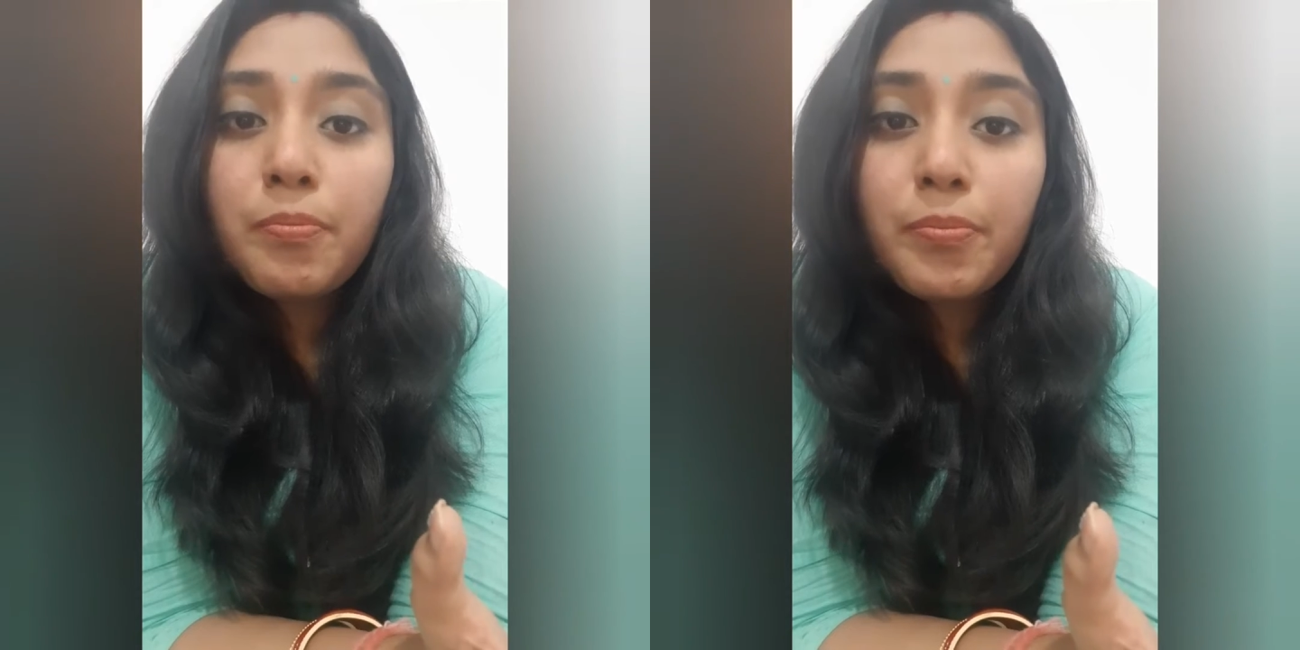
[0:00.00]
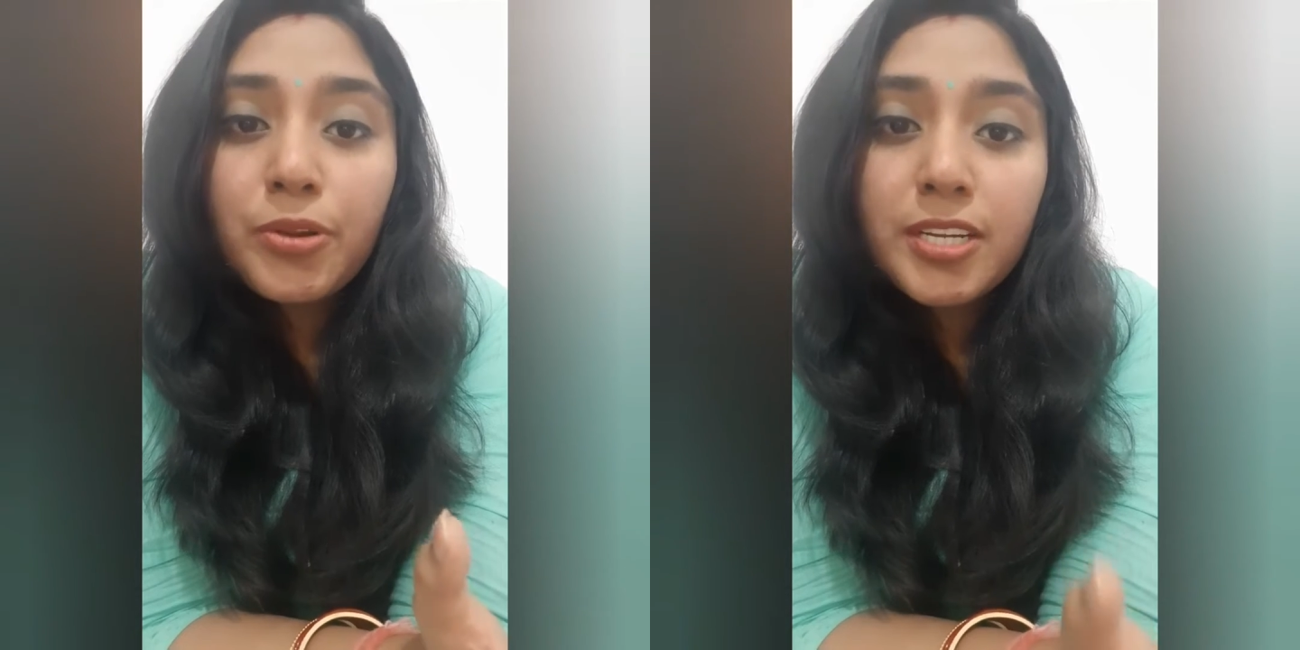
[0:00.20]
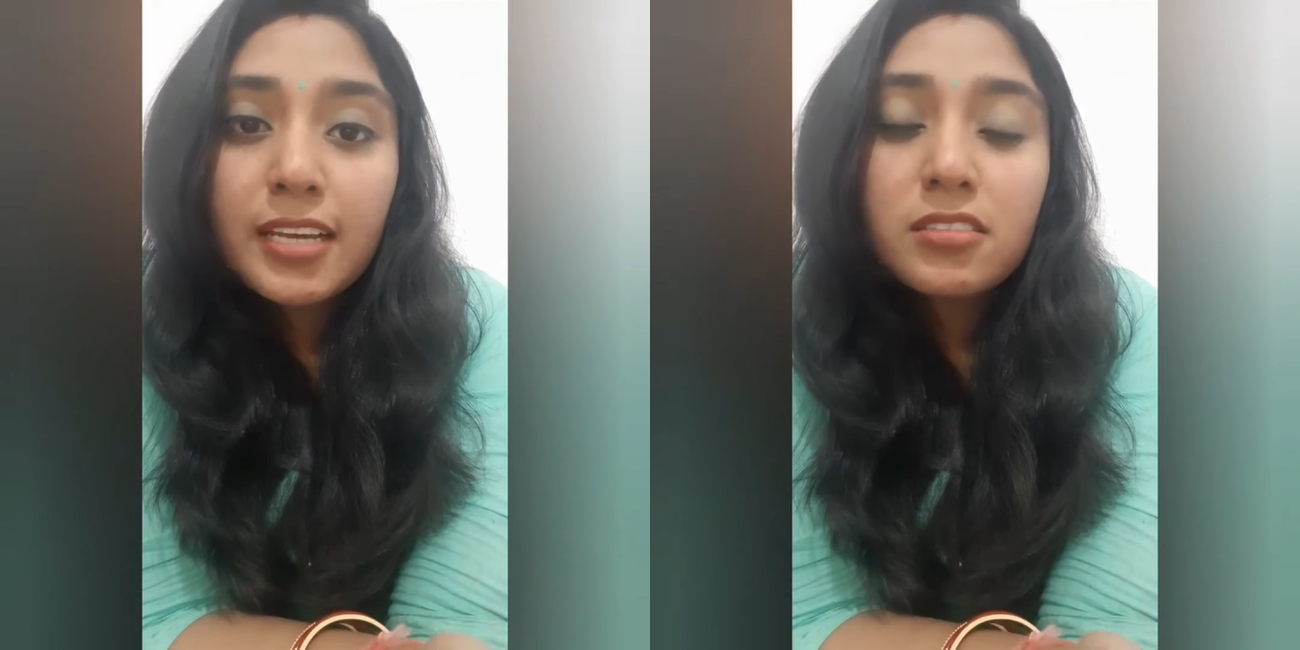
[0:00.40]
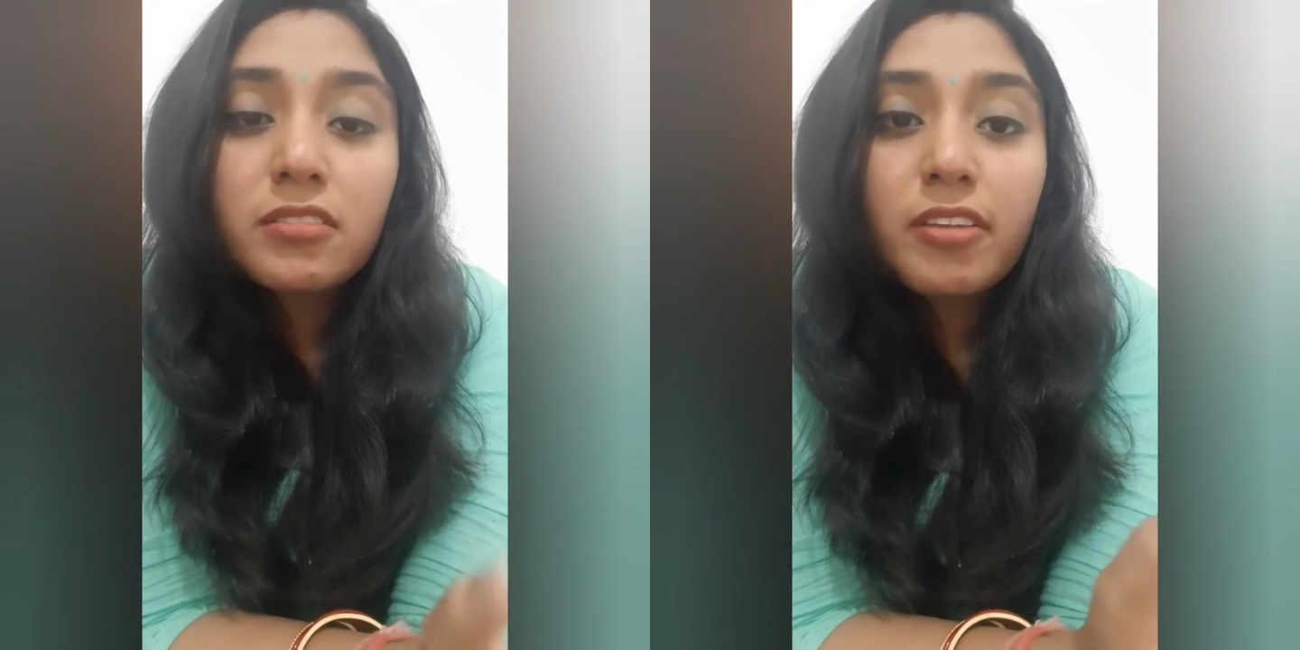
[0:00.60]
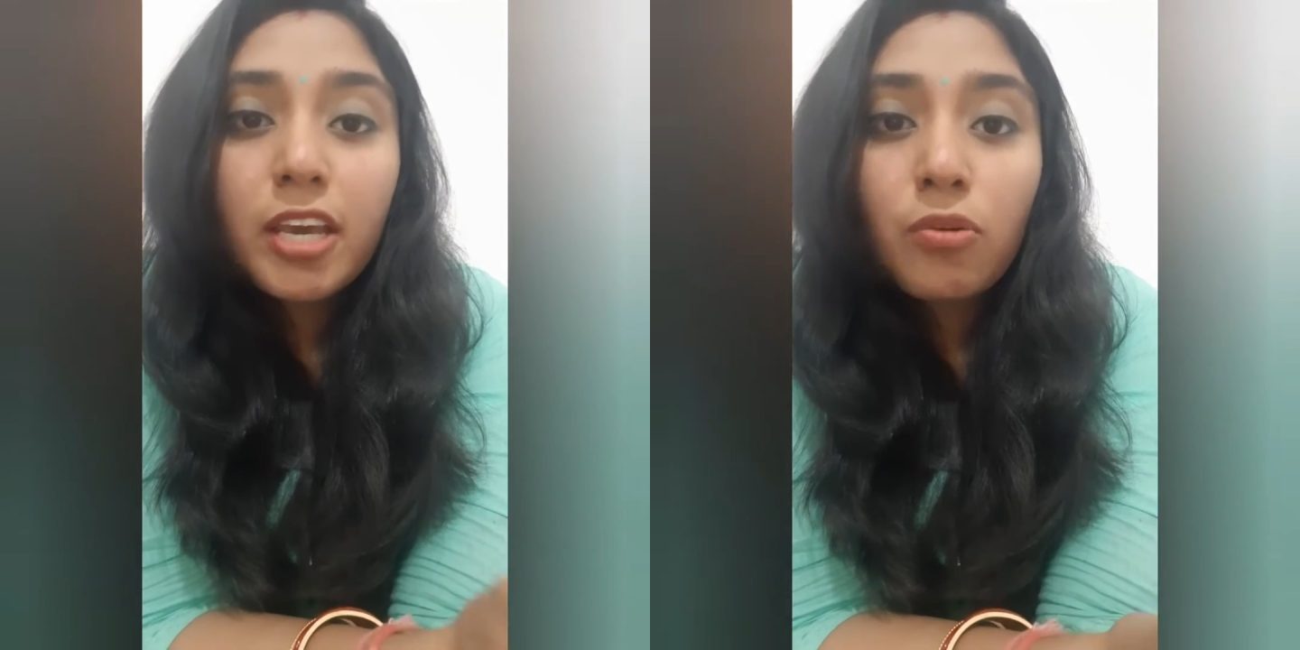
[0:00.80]

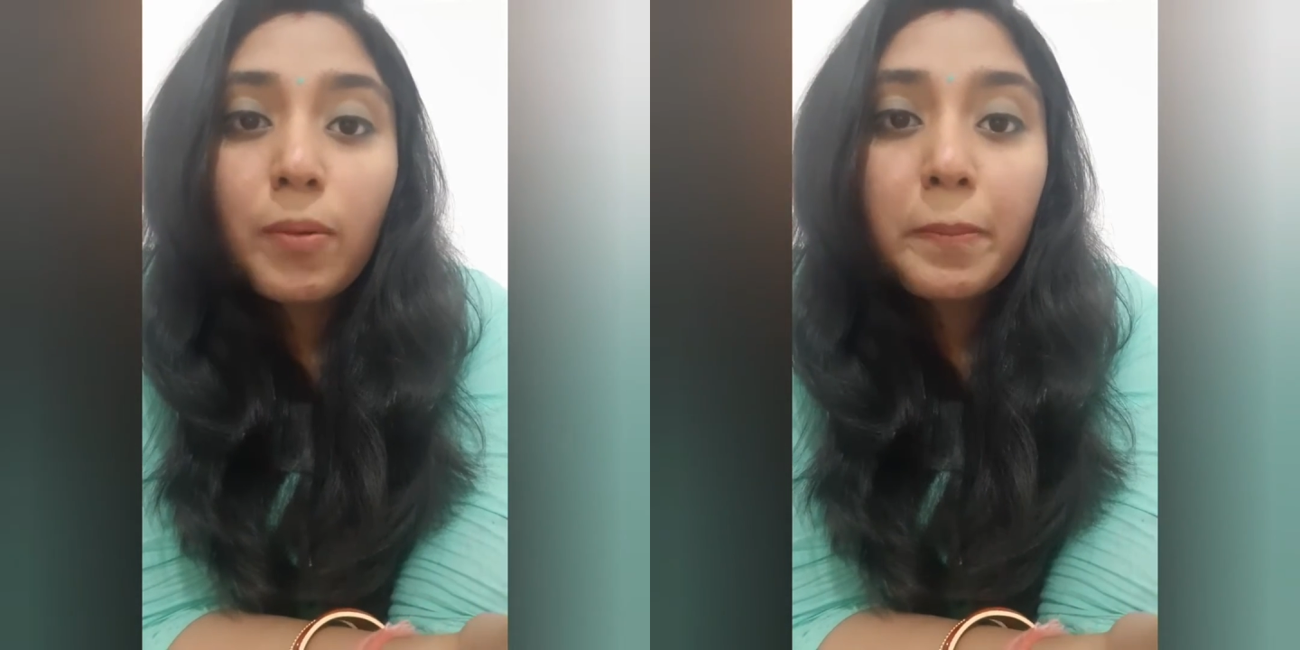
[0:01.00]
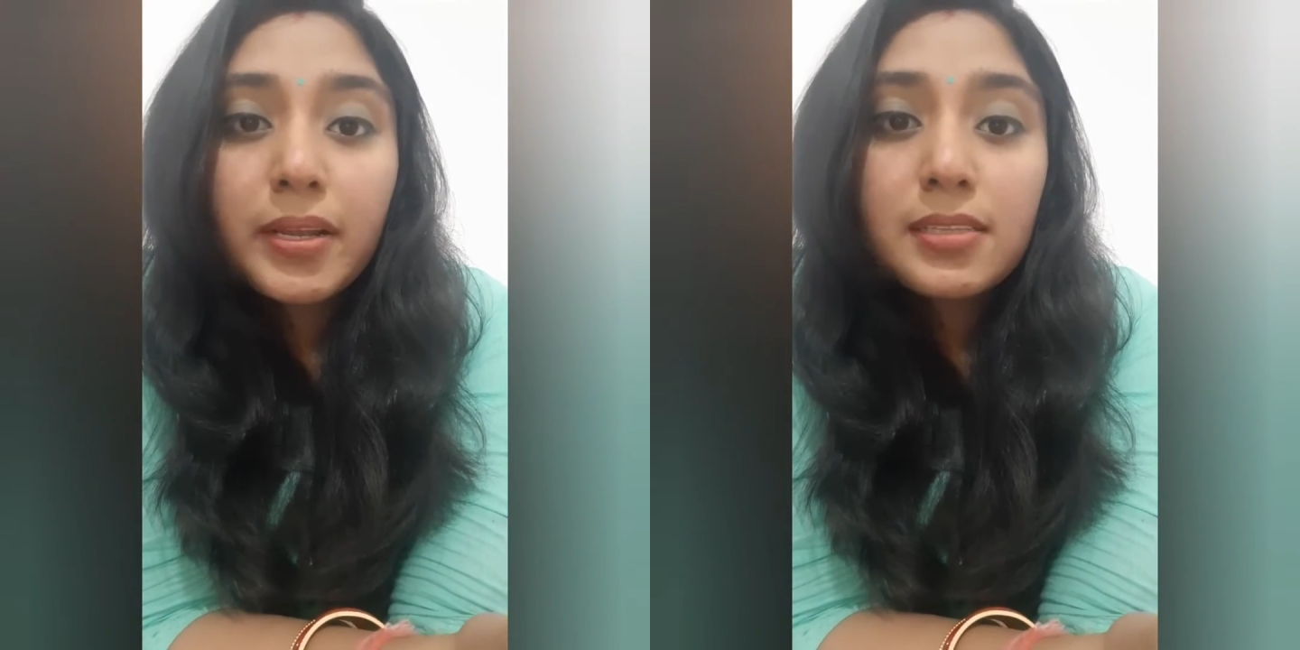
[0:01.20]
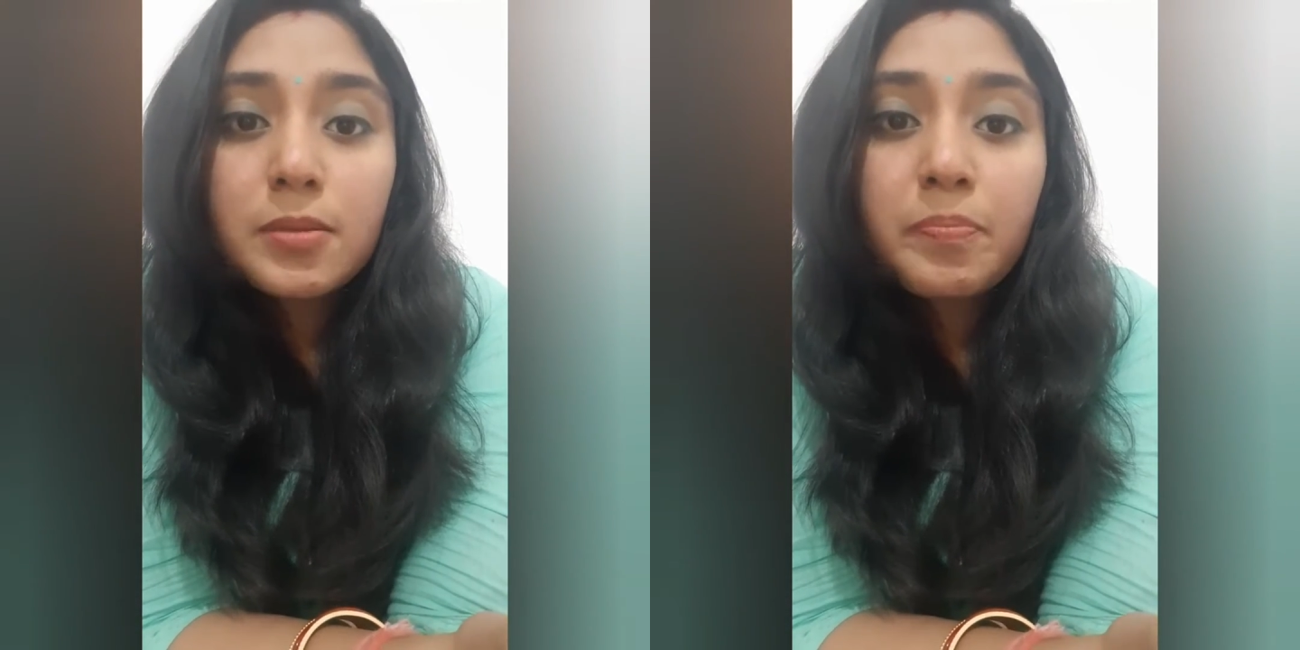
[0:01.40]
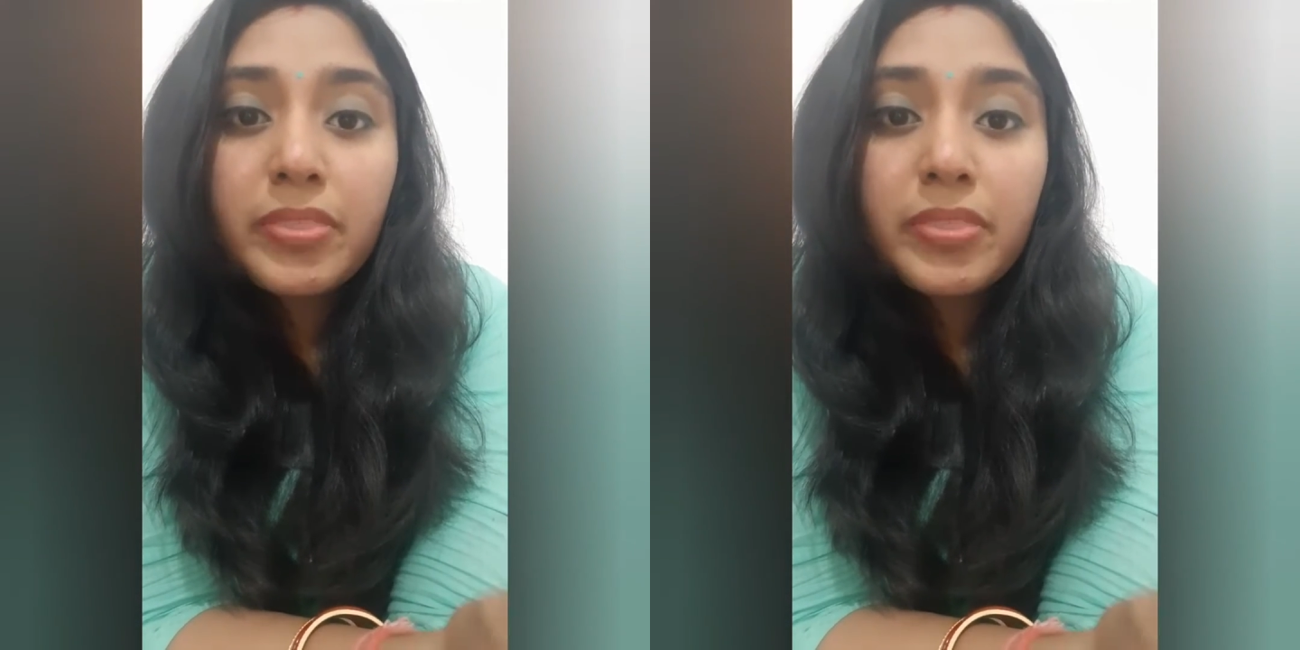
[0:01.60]
protective equipments,